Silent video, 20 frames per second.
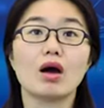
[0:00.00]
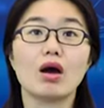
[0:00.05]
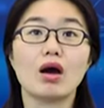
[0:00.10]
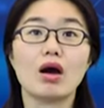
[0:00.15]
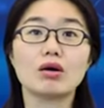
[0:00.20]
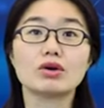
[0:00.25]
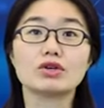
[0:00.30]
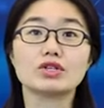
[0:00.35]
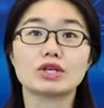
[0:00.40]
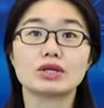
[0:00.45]

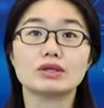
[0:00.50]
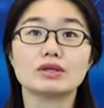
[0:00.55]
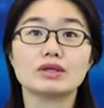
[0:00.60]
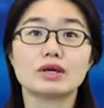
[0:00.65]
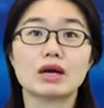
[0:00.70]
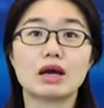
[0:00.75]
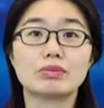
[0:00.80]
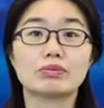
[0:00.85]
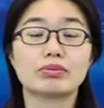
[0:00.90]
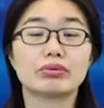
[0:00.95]

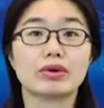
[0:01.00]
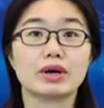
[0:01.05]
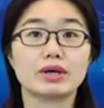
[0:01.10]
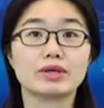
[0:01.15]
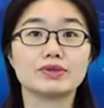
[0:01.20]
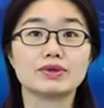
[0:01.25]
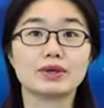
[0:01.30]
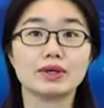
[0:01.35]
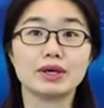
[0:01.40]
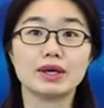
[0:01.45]
Auction-type
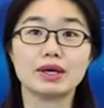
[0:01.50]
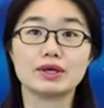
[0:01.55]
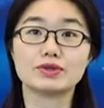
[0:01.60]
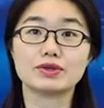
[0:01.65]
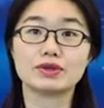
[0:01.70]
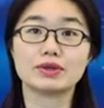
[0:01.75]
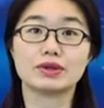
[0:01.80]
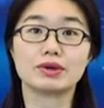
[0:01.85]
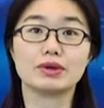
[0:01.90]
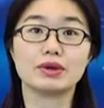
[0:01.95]
pricing
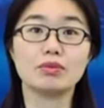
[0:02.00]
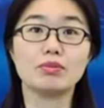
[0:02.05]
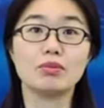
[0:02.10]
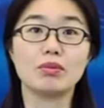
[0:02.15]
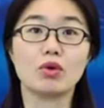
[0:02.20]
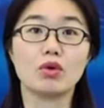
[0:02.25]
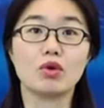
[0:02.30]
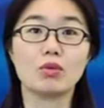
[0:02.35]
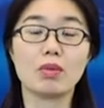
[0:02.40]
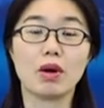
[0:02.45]
is growing
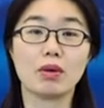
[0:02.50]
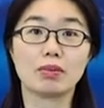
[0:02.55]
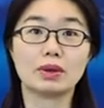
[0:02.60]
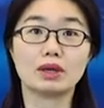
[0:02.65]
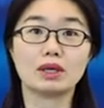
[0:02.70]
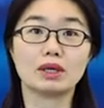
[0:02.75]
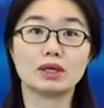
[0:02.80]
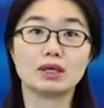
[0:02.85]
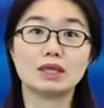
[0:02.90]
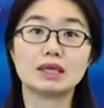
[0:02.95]
more
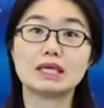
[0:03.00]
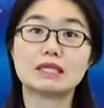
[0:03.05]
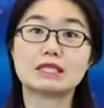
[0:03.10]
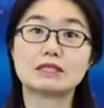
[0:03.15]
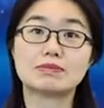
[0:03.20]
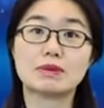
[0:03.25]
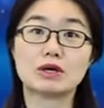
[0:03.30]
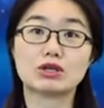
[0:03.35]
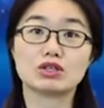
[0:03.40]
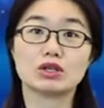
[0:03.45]
popular,
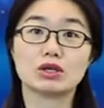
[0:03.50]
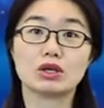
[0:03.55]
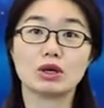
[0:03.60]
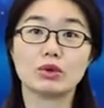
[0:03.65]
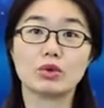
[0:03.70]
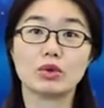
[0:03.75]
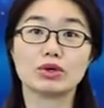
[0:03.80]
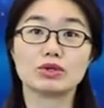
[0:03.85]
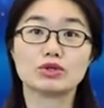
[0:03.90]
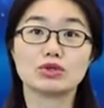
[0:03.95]
especially
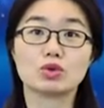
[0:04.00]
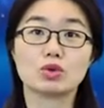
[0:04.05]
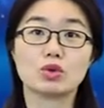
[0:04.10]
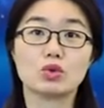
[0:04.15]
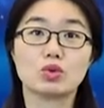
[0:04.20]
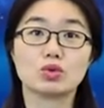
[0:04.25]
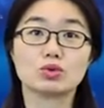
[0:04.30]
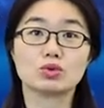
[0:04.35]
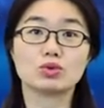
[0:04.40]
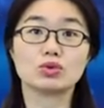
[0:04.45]
with
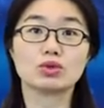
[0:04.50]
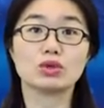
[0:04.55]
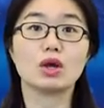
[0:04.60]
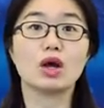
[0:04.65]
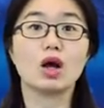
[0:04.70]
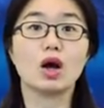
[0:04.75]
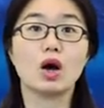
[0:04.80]
schools